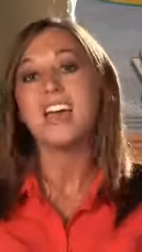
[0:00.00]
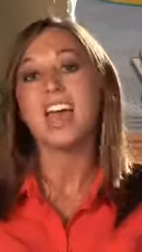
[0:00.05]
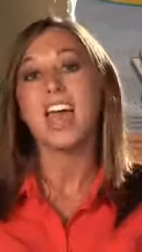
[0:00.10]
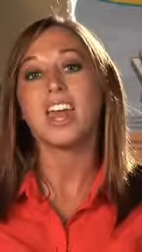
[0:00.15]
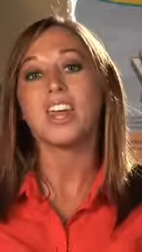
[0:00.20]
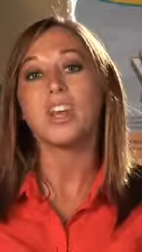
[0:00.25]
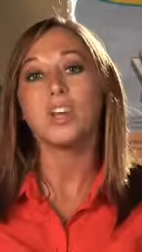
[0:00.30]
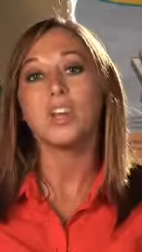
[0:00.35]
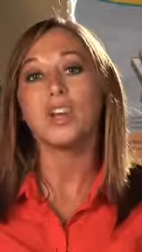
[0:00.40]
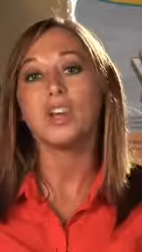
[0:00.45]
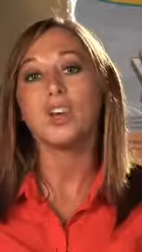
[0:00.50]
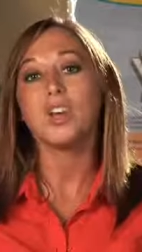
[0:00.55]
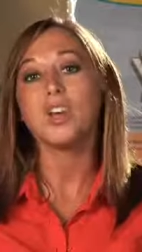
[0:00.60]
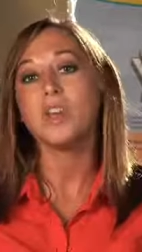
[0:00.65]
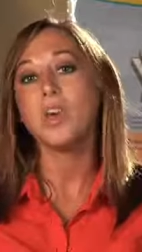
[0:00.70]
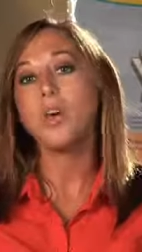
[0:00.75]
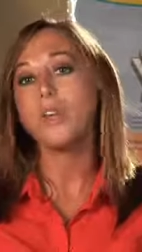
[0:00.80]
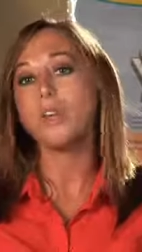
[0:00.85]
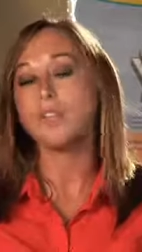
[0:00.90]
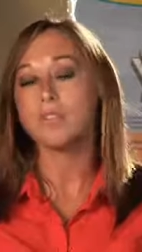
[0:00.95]
and a
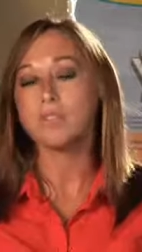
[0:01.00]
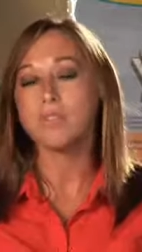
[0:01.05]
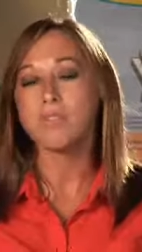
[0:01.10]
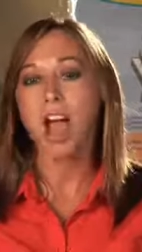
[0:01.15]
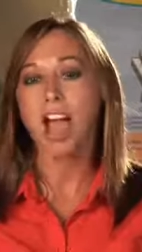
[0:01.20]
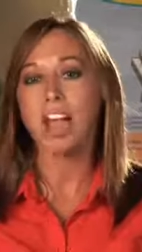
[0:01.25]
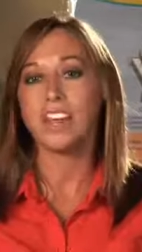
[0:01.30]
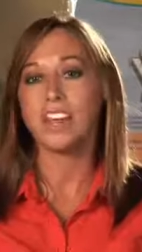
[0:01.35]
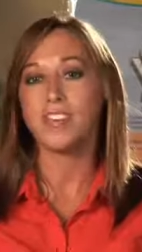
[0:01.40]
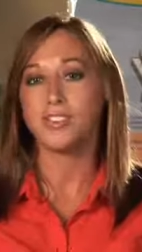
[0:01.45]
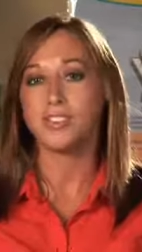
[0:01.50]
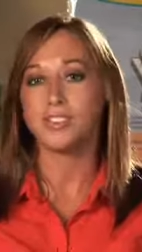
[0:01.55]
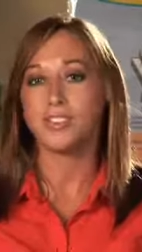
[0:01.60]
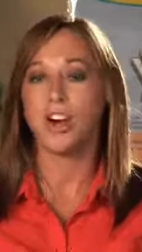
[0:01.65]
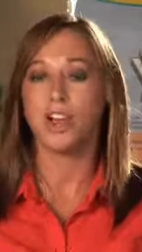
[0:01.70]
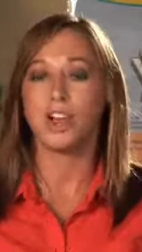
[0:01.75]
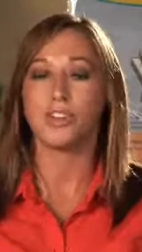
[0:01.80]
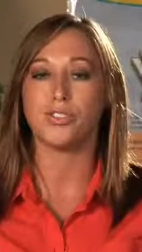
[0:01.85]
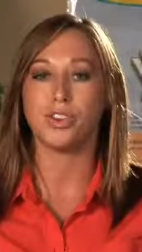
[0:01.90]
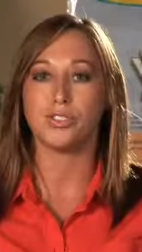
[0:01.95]
good variety of
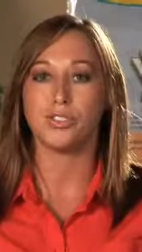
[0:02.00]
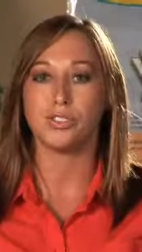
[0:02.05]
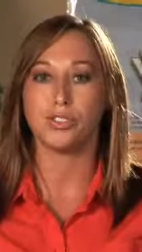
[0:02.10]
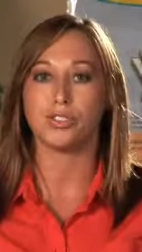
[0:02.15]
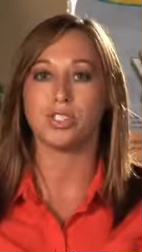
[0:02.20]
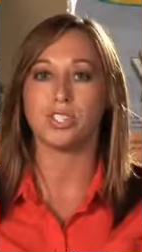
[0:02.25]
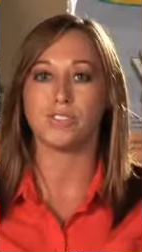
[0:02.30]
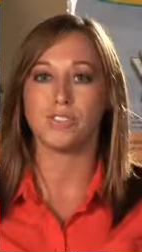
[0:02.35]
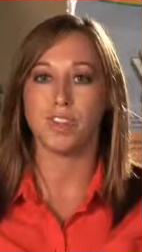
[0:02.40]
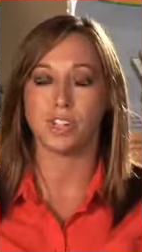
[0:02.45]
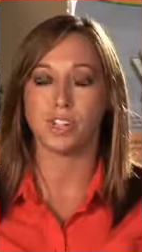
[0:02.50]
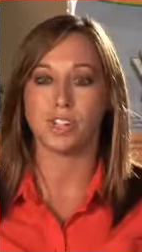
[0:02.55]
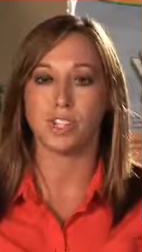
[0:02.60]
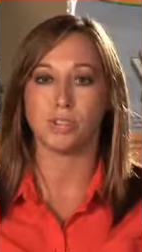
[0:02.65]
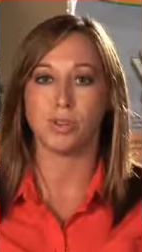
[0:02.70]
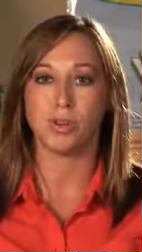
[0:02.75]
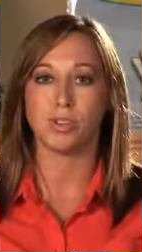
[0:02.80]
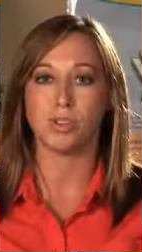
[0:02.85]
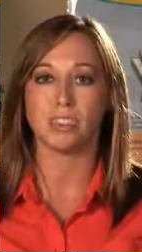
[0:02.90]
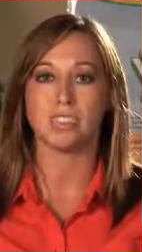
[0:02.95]
colorful fruits and
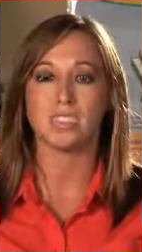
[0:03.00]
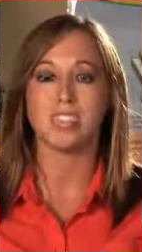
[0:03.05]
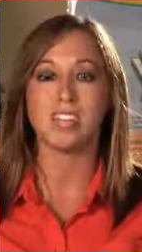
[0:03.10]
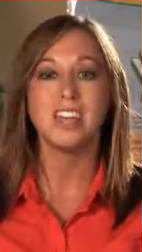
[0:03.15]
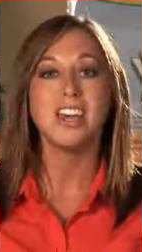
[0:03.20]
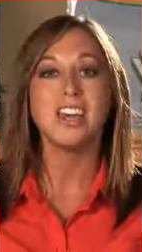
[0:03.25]
vegetables.